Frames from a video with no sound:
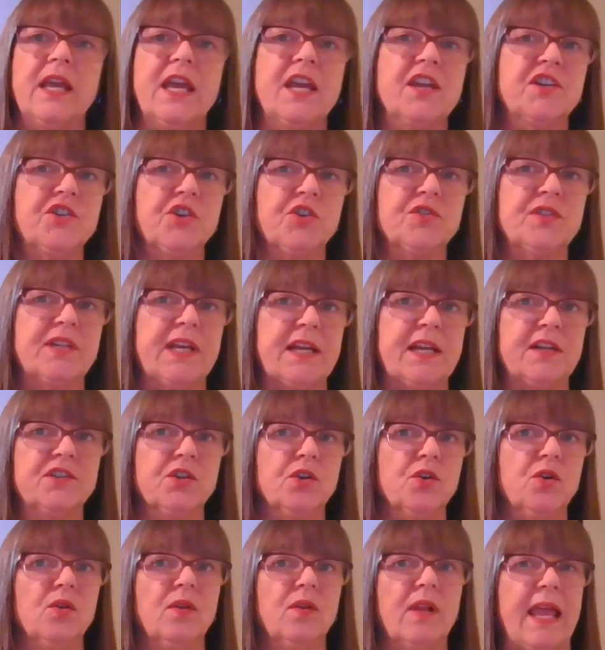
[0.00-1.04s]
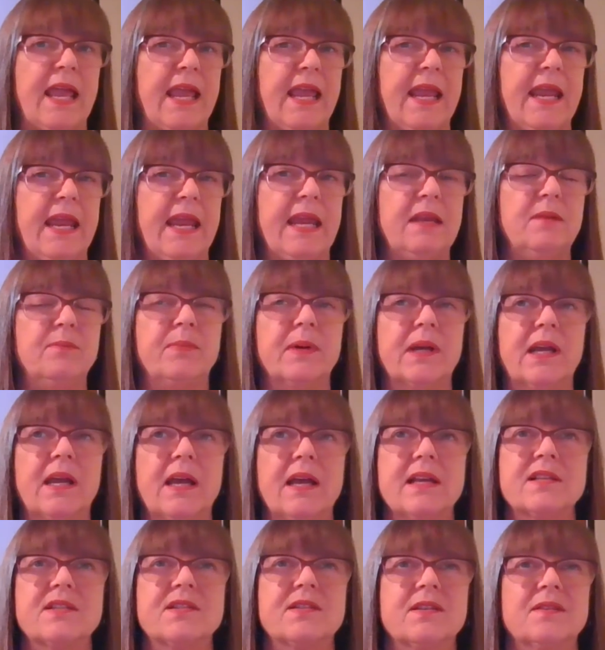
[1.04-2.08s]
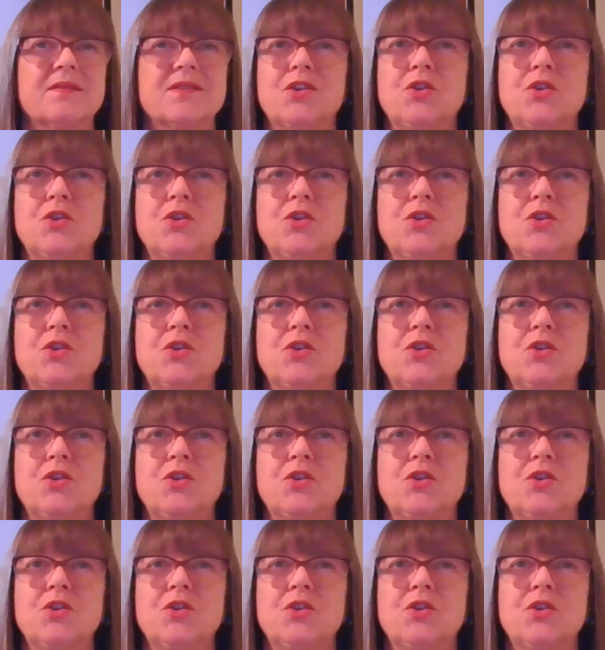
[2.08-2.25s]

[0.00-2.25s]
interdental aid because